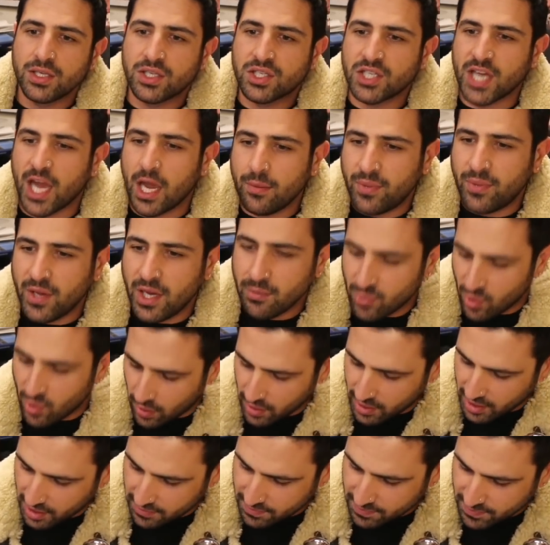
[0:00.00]
JP
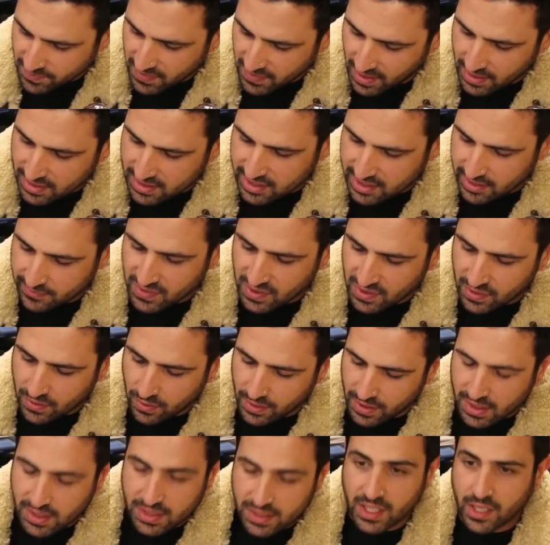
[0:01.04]
Morgan, except the
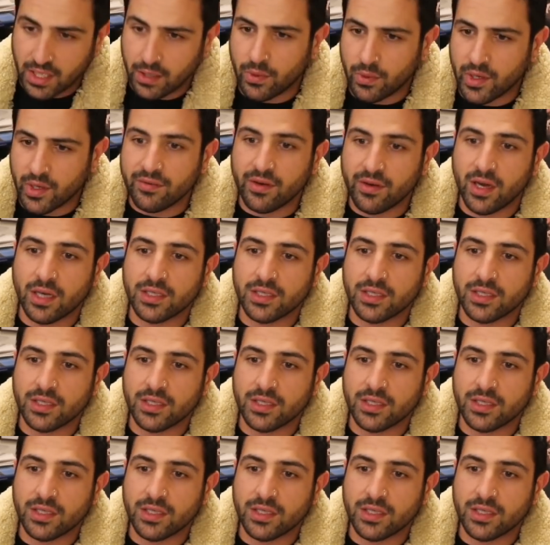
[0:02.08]
cookies here, whatever.